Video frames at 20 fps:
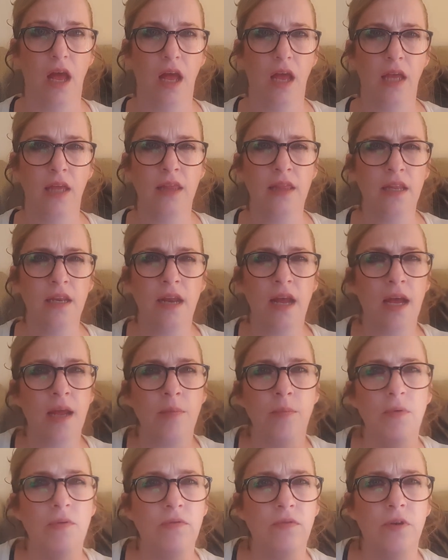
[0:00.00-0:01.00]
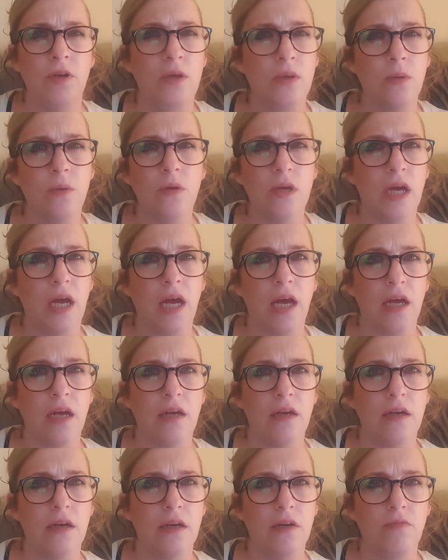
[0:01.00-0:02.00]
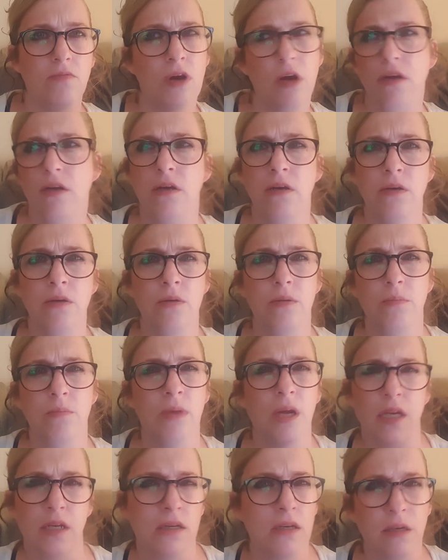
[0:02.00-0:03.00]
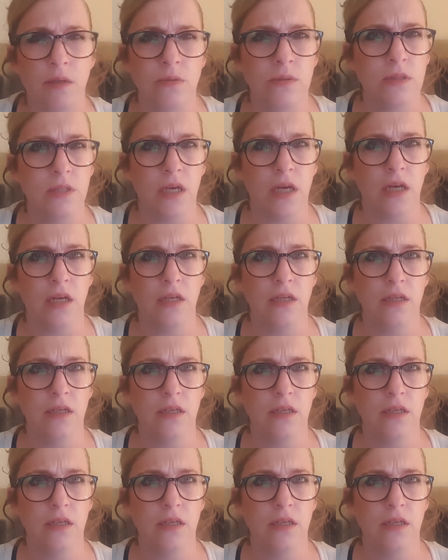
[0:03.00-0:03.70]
in the name of Luka Rocco Magnotta